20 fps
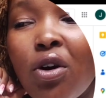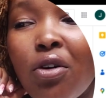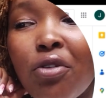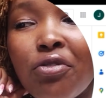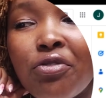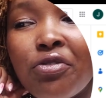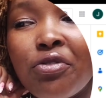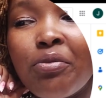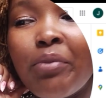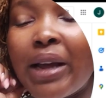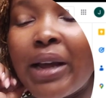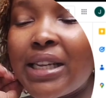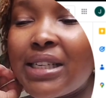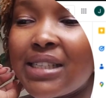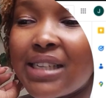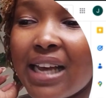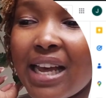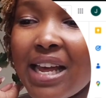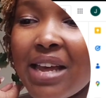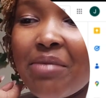of my
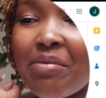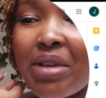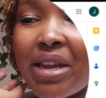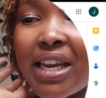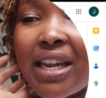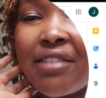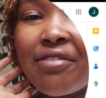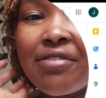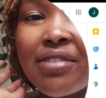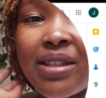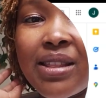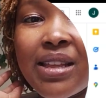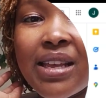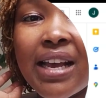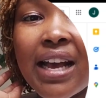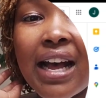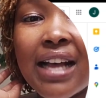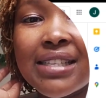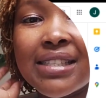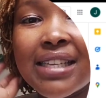time and
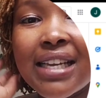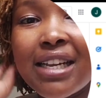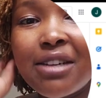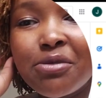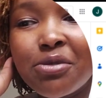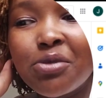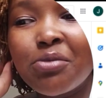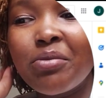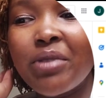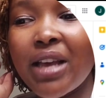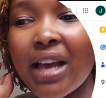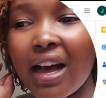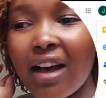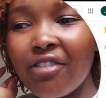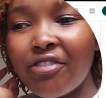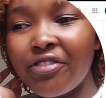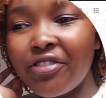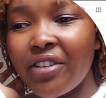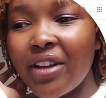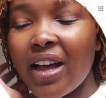everything has helped me
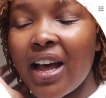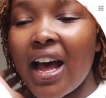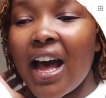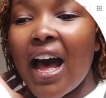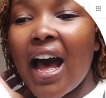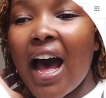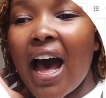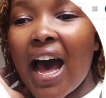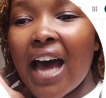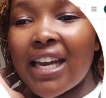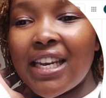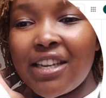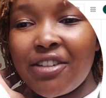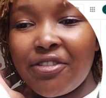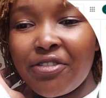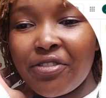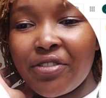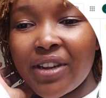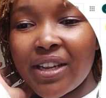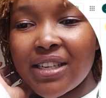have a
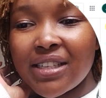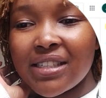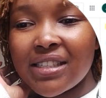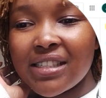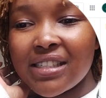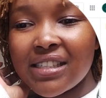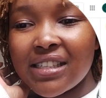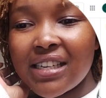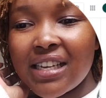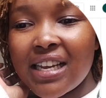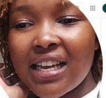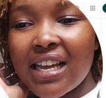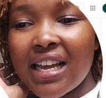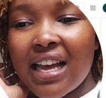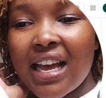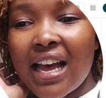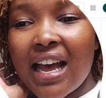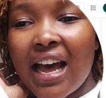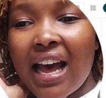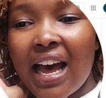different
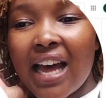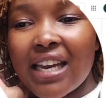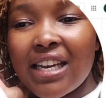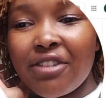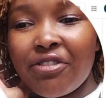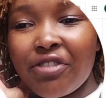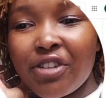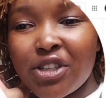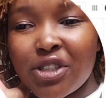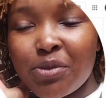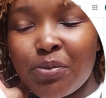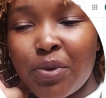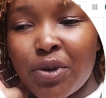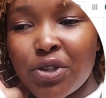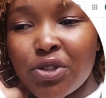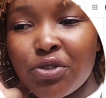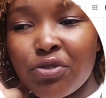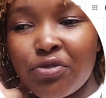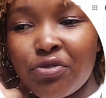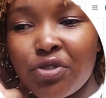
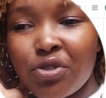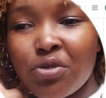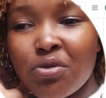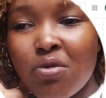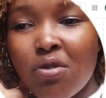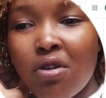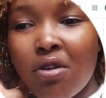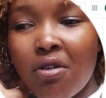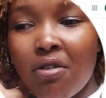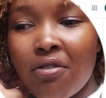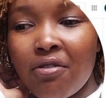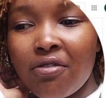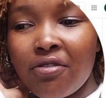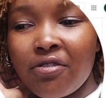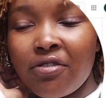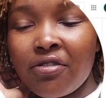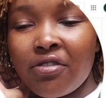point of view of